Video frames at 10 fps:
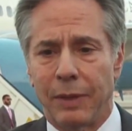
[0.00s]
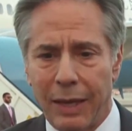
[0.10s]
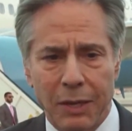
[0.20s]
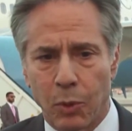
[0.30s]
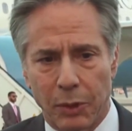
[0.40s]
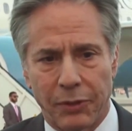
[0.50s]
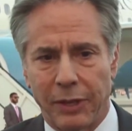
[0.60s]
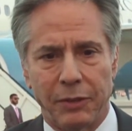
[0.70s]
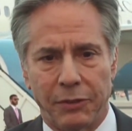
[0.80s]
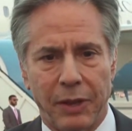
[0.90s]
anyone
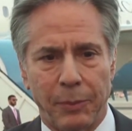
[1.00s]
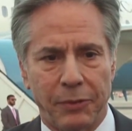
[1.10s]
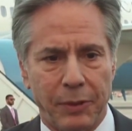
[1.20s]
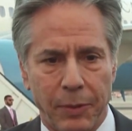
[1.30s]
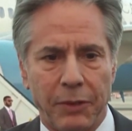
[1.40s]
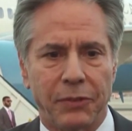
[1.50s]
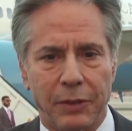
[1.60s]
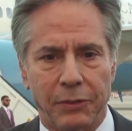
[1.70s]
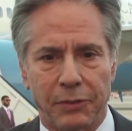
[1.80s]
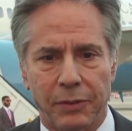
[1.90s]
taking steps that makes
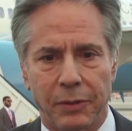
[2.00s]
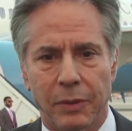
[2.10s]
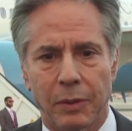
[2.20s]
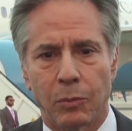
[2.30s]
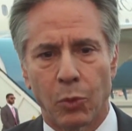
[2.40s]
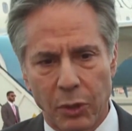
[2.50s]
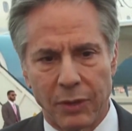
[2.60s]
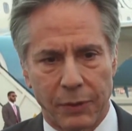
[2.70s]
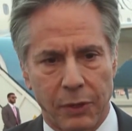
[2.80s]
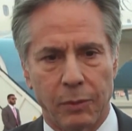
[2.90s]
things more
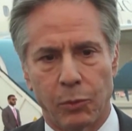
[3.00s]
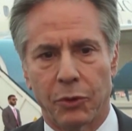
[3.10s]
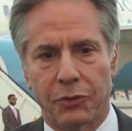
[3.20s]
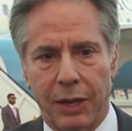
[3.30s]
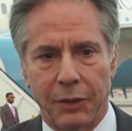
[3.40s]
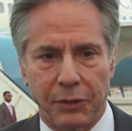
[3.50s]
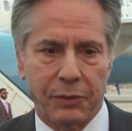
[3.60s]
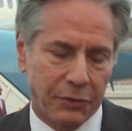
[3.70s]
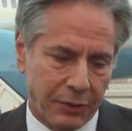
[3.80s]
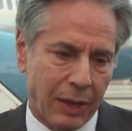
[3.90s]
difficult, more challenging
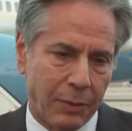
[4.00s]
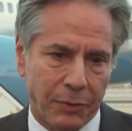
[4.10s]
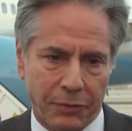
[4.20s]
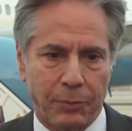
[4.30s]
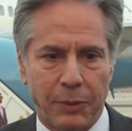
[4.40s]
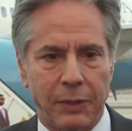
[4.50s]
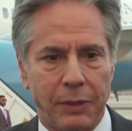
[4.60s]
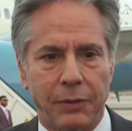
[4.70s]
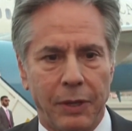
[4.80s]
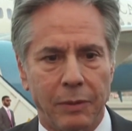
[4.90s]
this time, is something
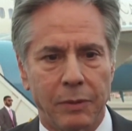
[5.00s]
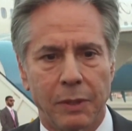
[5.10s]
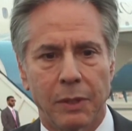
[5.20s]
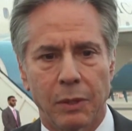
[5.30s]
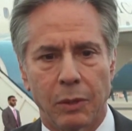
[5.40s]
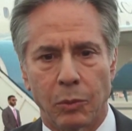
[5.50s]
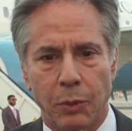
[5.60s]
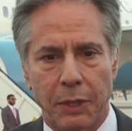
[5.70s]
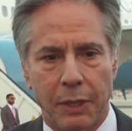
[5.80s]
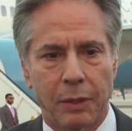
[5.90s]
that
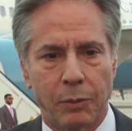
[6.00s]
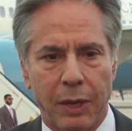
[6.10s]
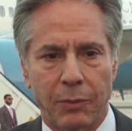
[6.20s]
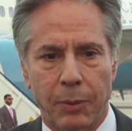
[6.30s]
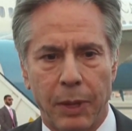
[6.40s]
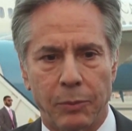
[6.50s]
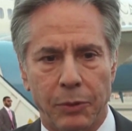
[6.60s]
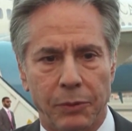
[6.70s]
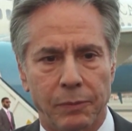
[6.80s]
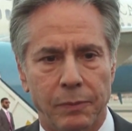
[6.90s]
we would have a problem with.